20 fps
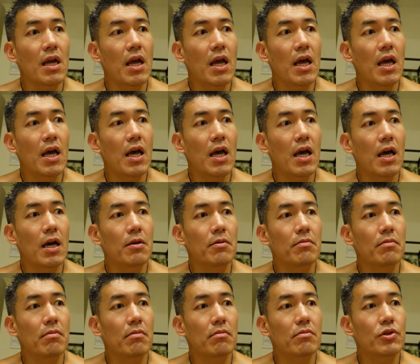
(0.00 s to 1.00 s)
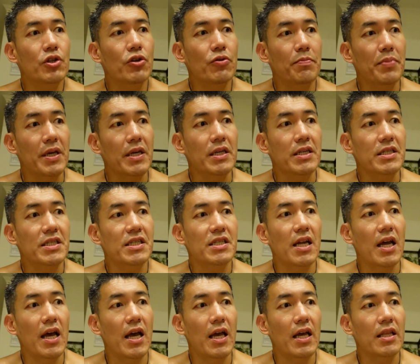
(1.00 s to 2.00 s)
2 beers
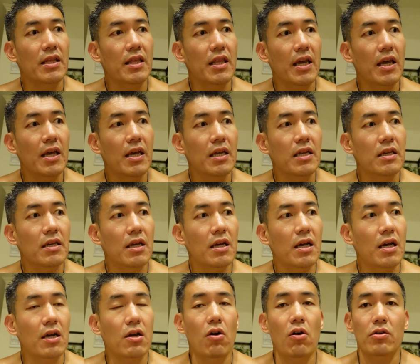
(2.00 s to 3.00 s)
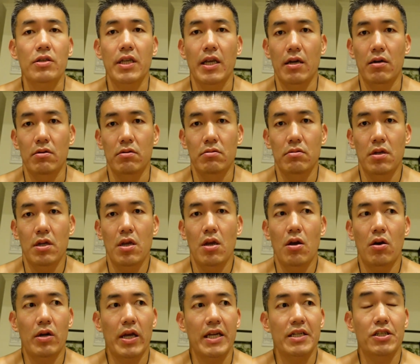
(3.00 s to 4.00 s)
and then a cocktail.
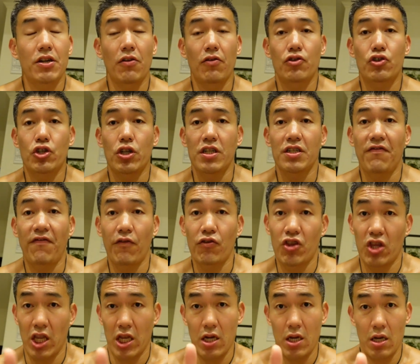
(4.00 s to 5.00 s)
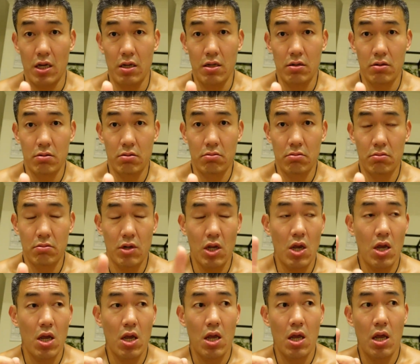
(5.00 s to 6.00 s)
Okay, so just for dinner,
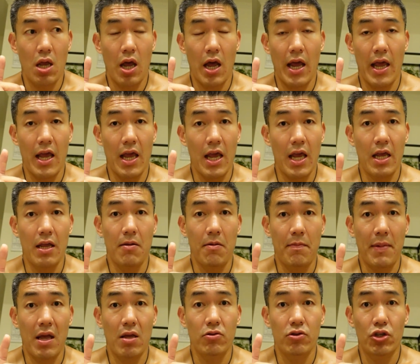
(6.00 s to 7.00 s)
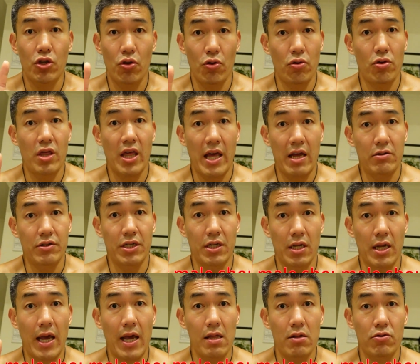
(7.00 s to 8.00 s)
I ate about
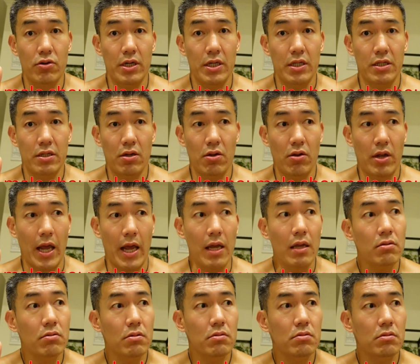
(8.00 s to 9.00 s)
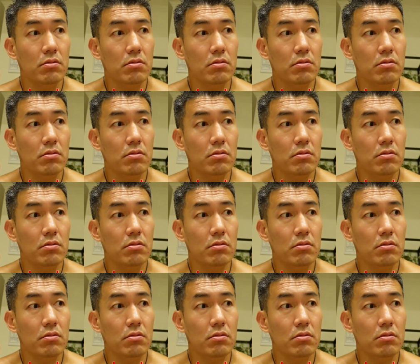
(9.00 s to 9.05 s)
2,000 calories, okay?